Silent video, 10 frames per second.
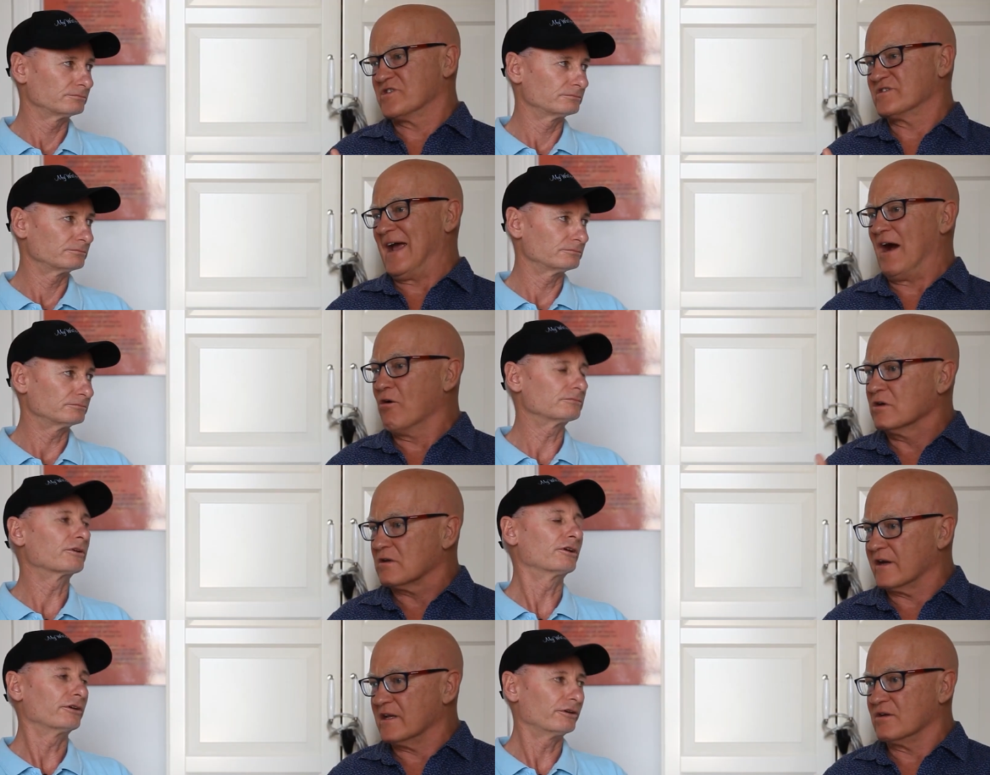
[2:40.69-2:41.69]
Speaker 1: is
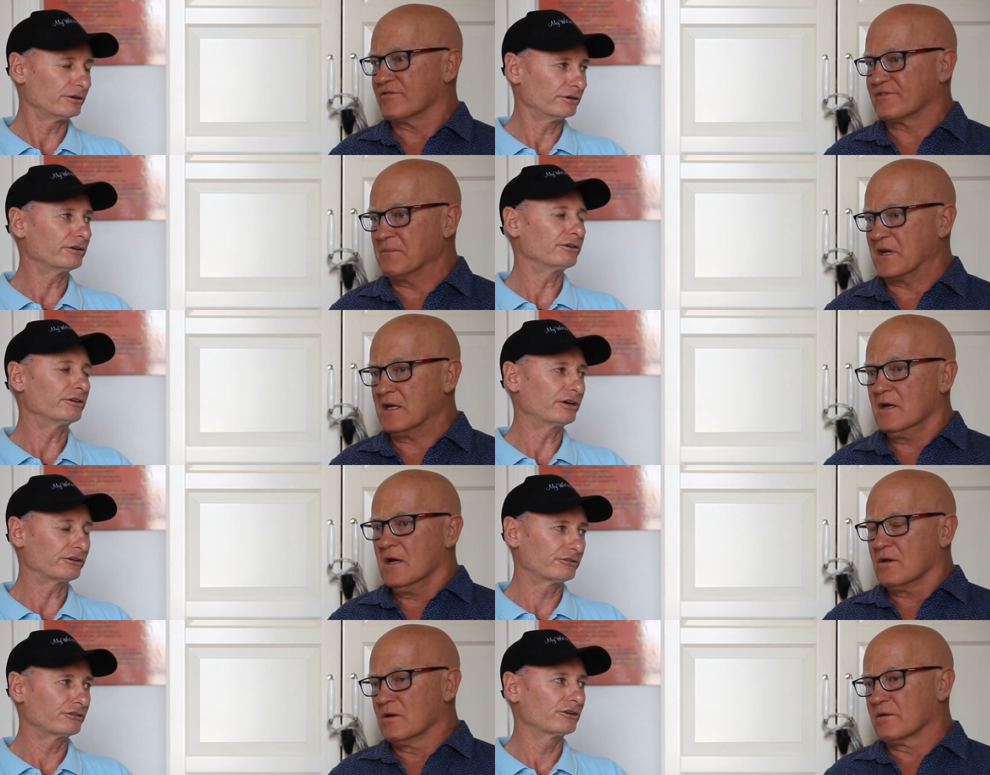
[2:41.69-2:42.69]
alkaline in your stomach,
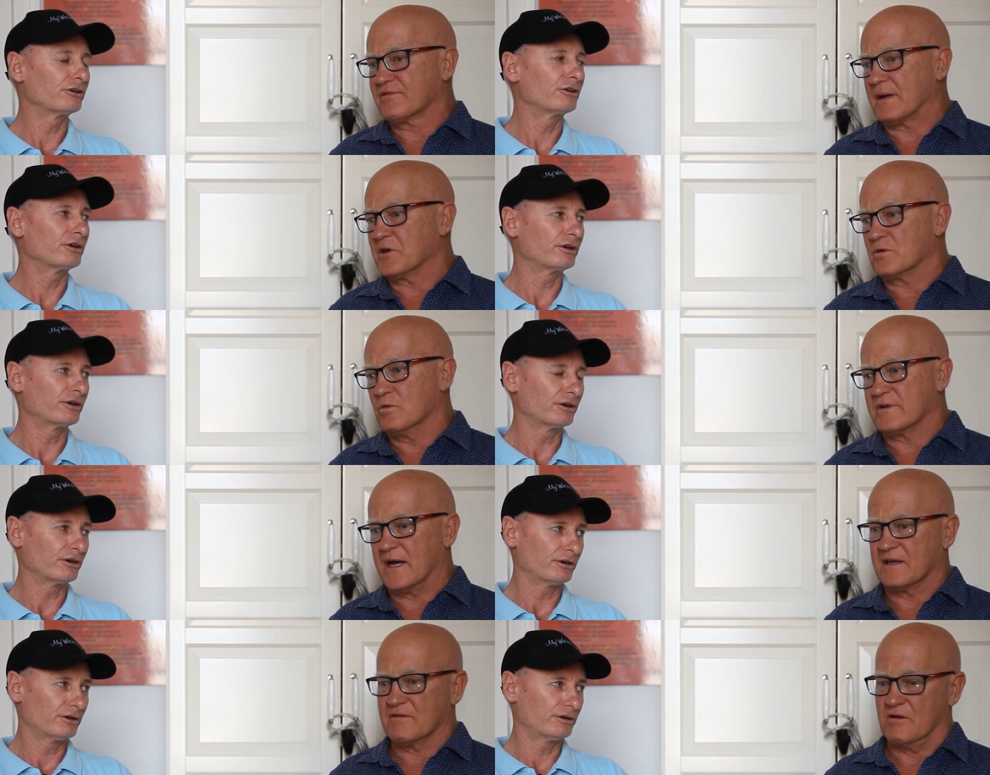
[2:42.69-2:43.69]
your stomach will
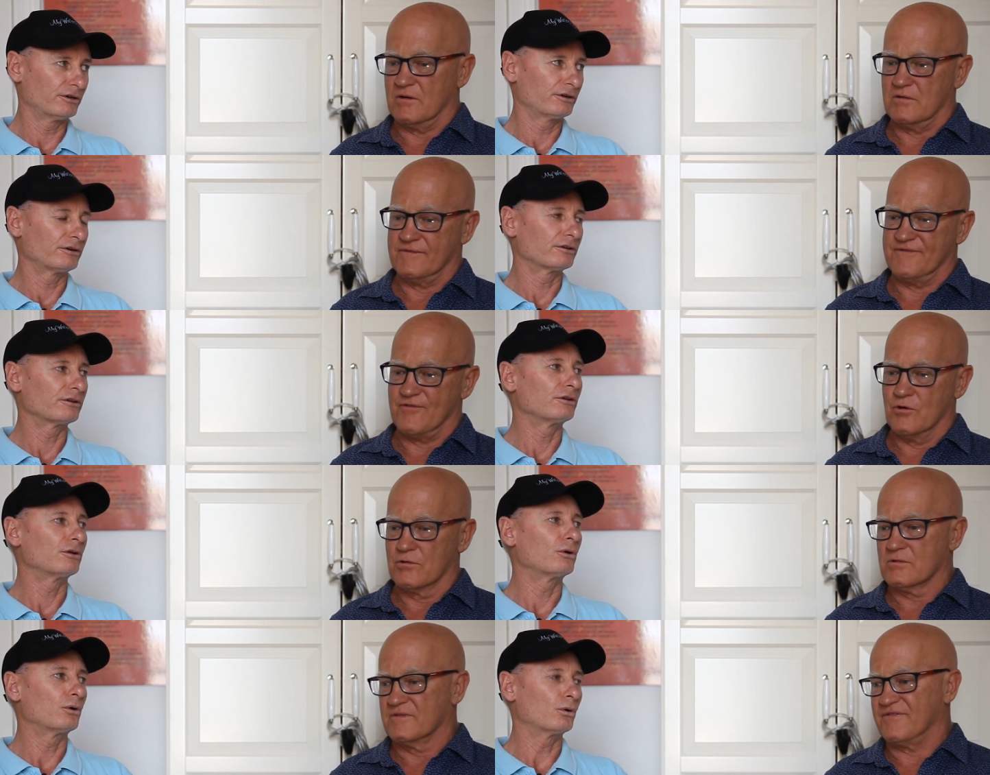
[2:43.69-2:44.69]
take 4
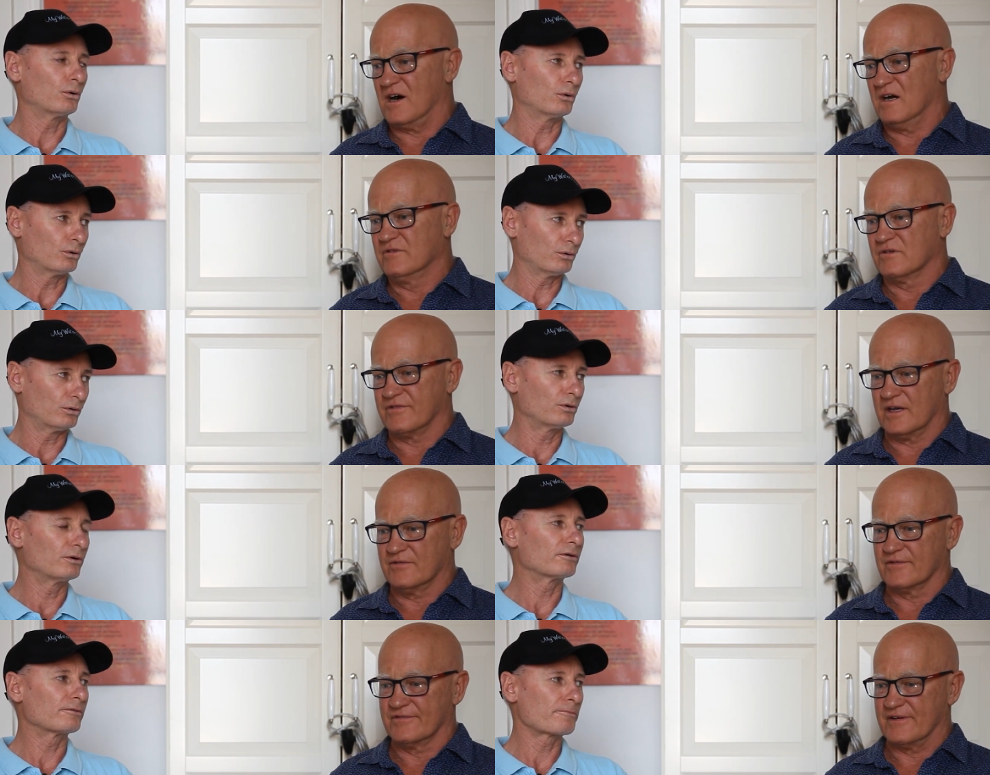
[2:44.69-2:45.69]
or 5 or
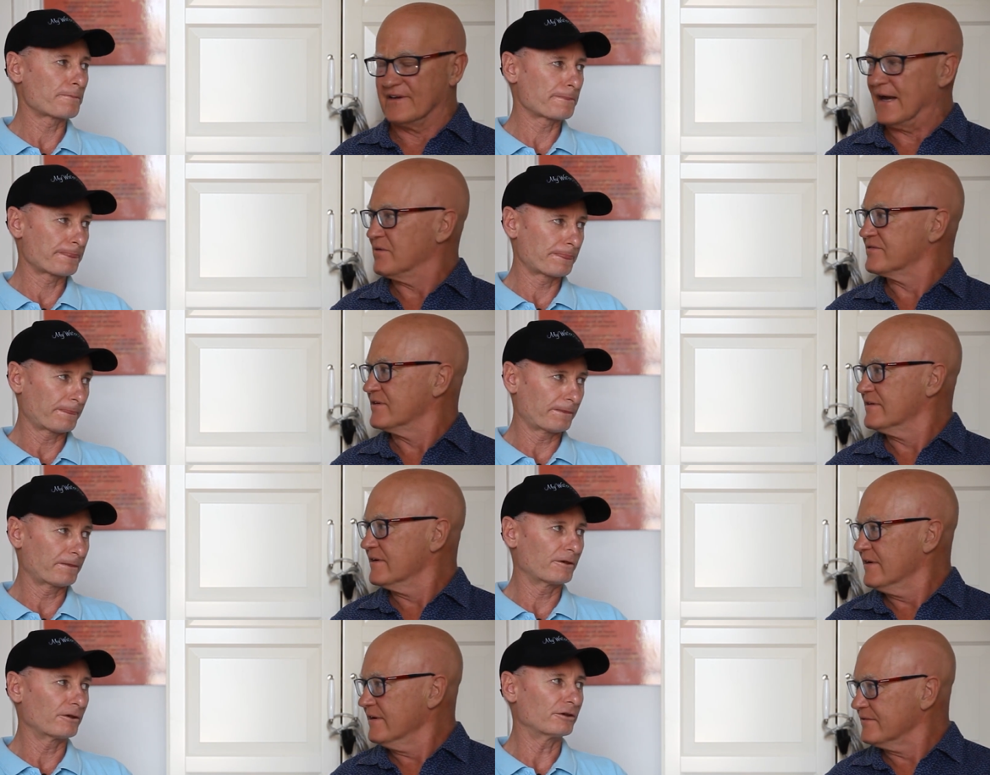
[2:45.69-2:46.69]
6 or 7 hours to
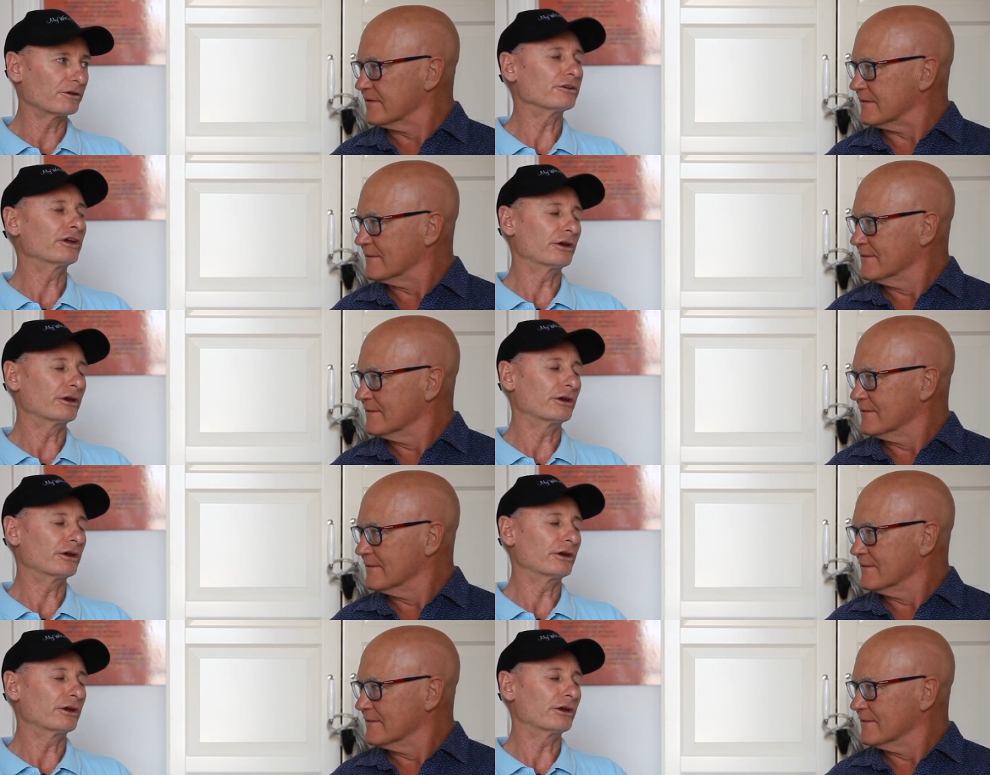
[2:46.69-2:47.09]
digest it. Yeah,